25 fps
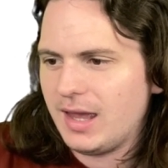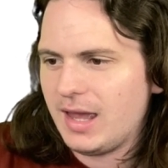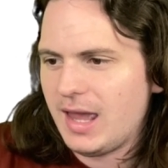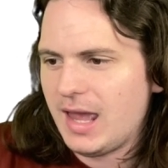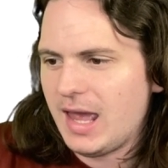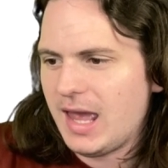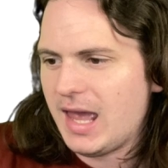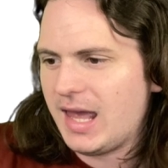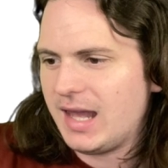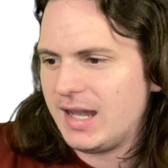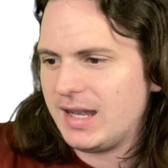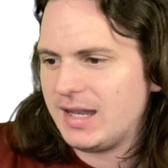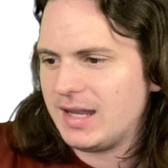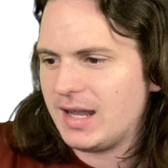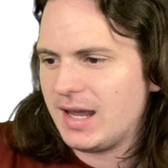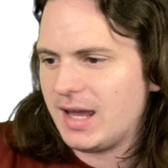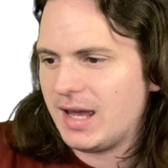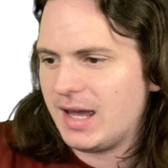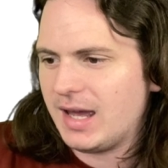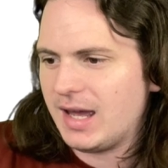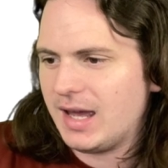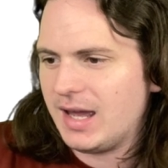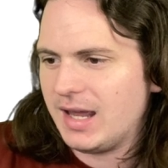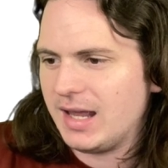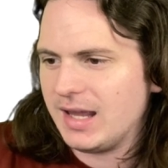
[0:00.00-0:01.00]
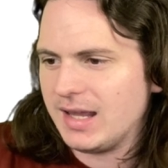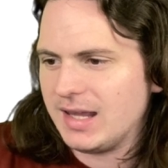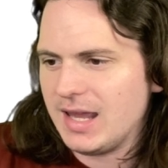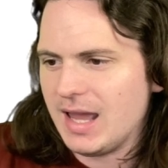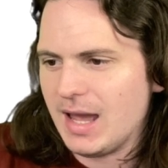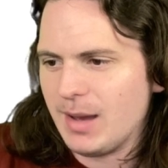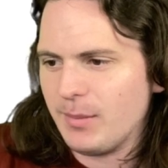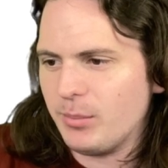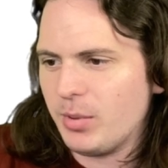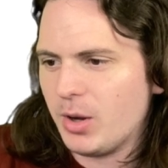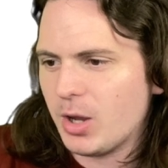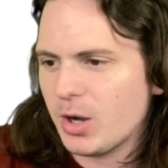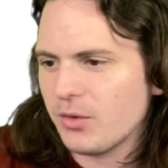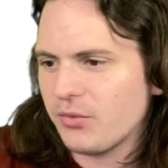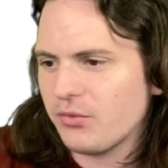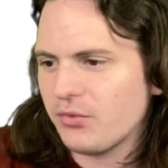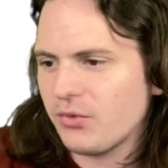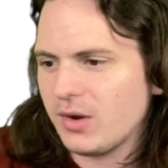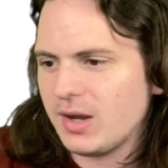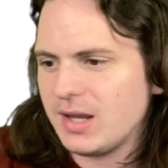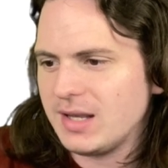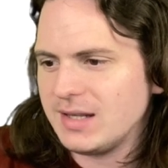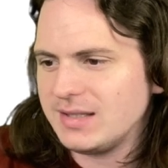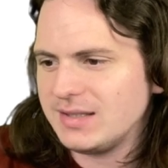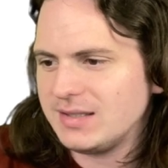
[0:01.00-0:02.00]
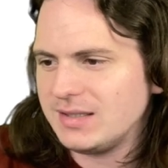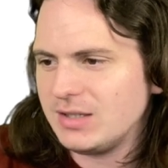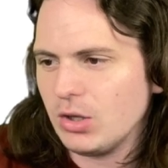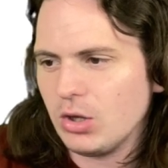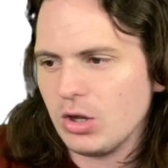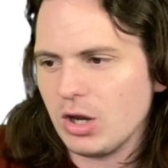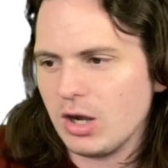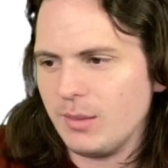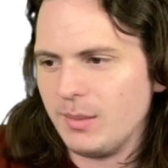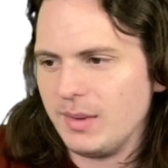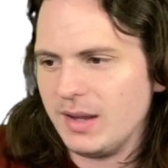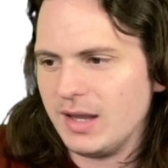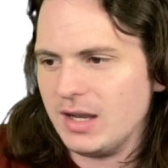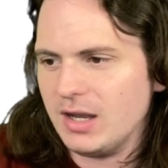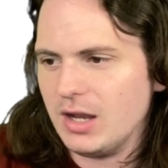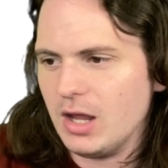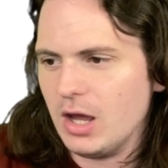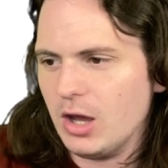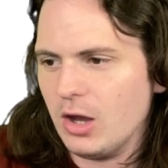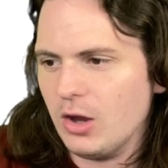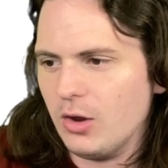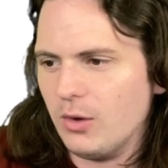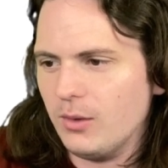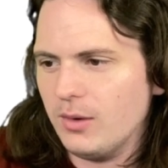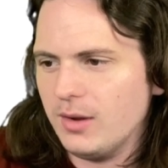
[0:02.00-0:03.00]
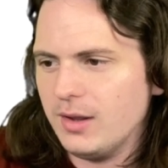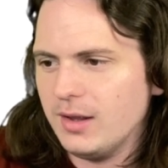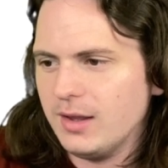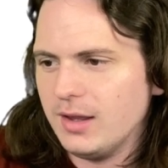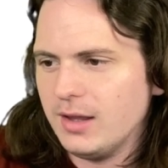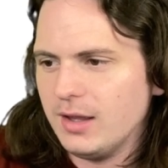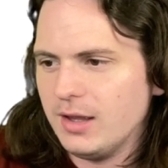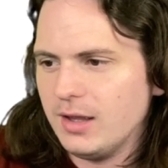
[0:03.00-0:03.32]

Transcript: And uh, yeah, Butterfree still gonna be a no.